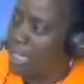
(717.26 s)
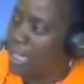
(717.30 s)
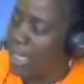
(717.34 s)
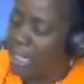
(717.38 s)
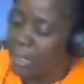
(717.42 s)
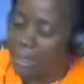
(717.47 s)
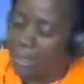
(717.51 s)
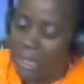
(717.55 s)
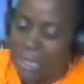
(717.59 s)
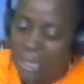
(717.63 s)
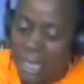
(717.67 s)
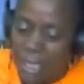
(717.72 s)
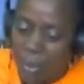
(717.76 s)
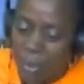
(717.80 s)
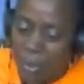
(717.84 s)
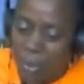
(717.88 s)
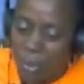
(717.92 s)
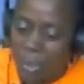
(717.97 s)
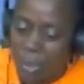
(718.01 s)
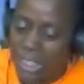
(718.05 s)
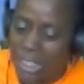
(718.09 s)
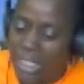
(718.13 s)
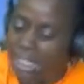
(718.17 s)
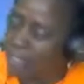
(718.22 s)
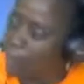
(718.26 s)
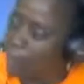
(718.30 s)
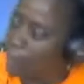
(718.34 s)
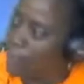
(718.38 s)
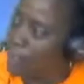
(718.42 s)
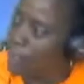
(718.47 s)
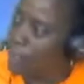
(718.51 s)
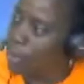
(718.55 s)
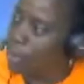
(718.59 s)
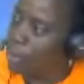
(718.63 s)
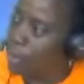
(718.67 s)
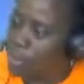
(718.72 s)
Not only did it
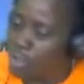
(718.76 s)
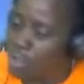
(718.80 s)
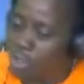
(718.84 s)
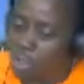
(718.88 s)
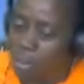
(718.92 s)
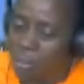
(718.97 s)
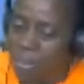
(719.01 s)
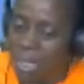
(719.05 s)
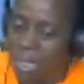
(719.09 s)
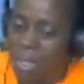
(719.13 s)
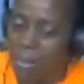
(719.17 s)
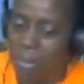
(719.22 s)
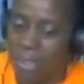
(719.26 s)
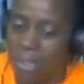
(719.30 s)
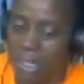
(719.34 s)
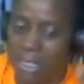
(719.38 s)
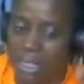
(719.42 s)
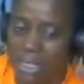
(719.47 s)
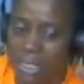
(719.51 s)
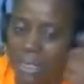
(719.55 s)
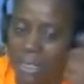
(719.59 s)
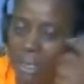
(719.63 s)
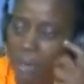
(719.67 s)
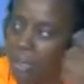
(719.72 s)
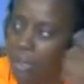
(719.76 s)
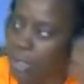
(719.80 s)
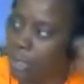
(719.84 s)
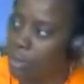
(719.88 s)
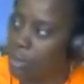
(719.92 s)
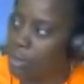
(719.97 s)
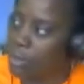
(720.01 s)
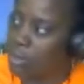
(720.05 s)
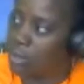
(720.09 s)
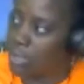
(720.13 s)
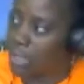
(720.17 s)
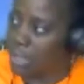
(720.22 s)
feel good to me, but it sounded
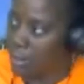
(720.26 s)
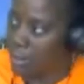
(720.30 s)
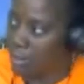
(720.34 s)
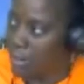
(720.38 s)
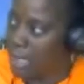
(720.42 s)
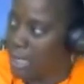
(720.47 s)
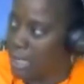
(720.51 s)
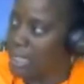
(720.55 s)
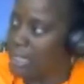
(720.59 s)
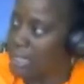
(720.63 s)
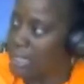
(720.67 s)
good to somebody's